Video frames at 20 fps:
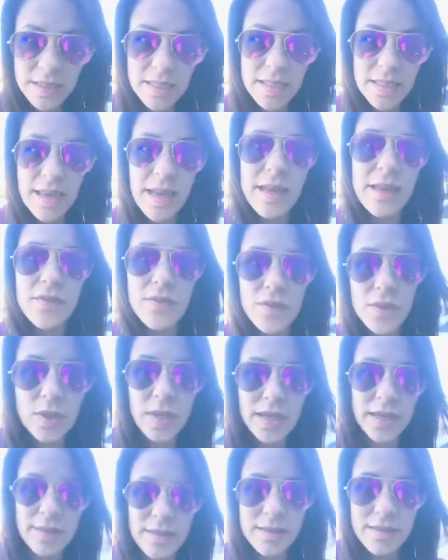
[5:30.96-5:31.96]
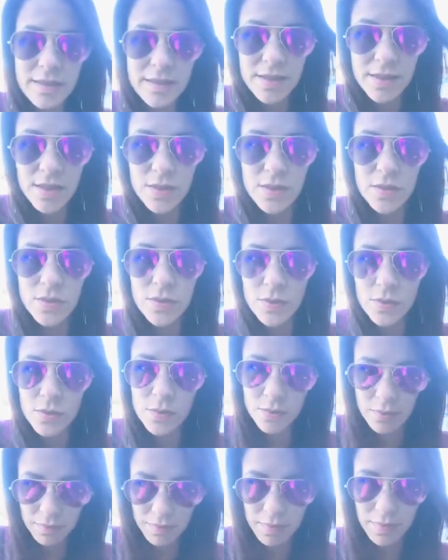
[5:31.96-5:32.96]
to that if you'd like to
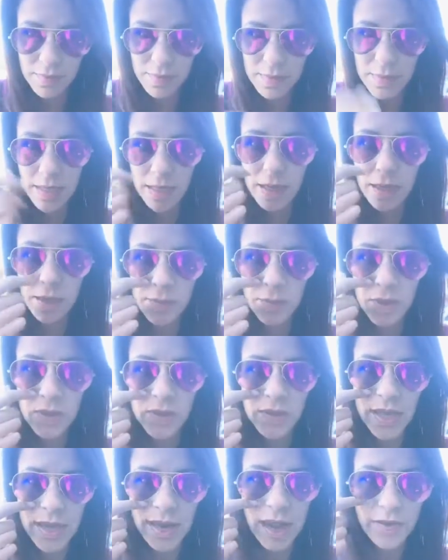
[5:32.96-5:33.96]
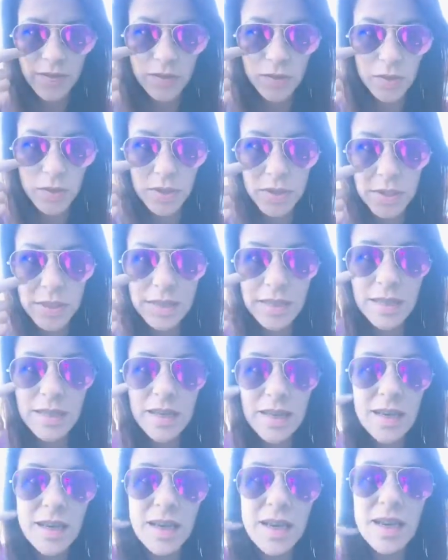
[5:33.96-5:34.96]
use that afterwards.
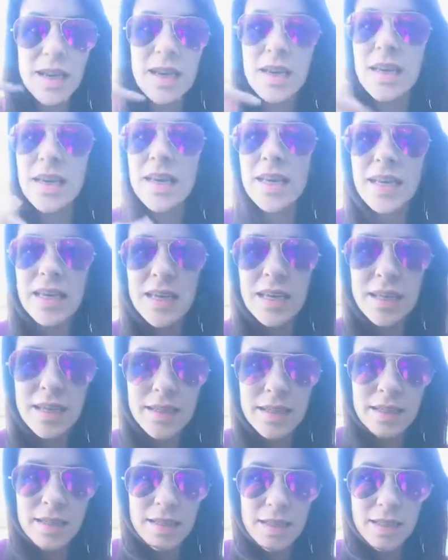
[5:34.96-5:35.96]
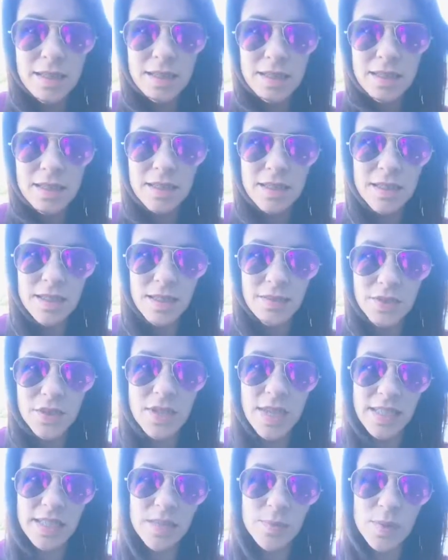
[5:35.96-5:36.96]
It gives you
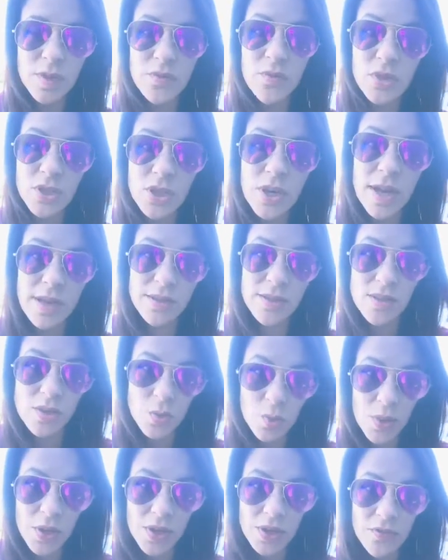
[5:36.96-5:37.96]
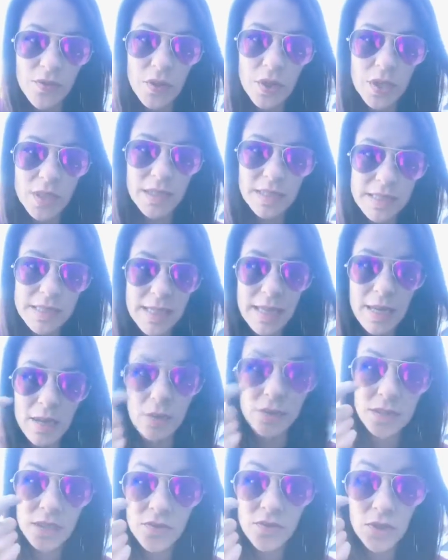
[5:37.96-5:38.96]
an estimate of what your house is worth if you're looking to
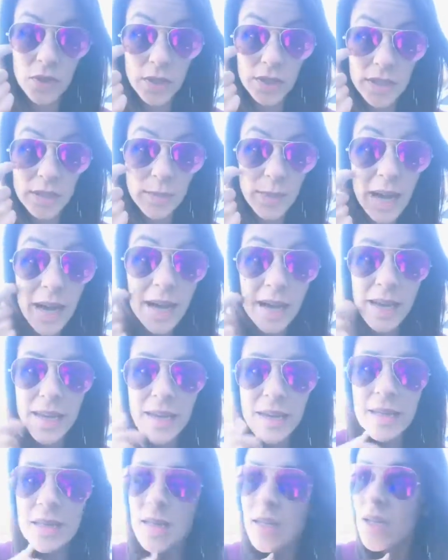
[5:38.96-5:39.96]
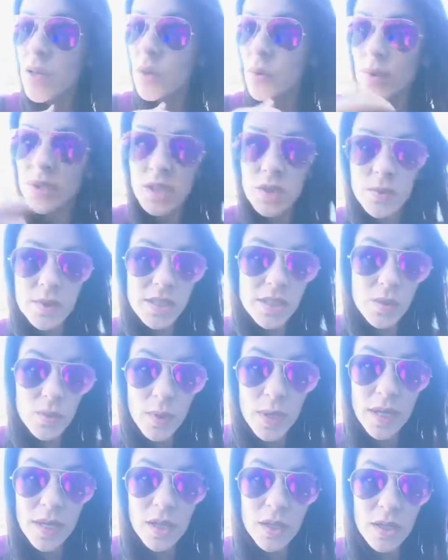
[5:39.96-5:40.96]
sell. And if you're looking to buy, we do one as
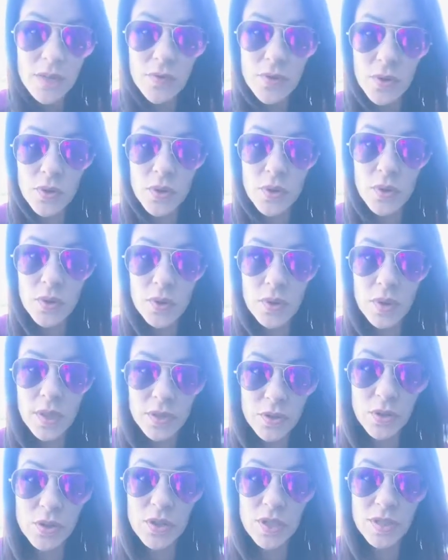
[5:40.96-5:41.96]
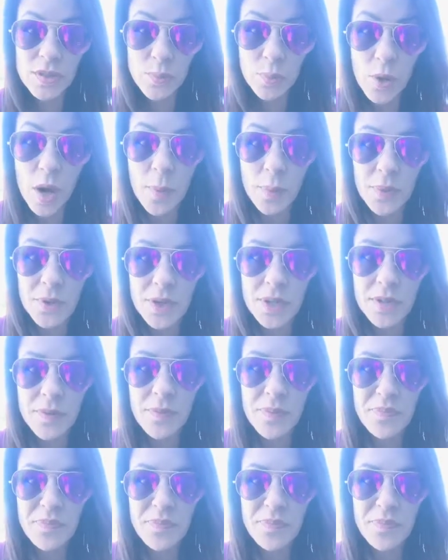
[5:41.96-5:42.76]
well if you're interested in a property.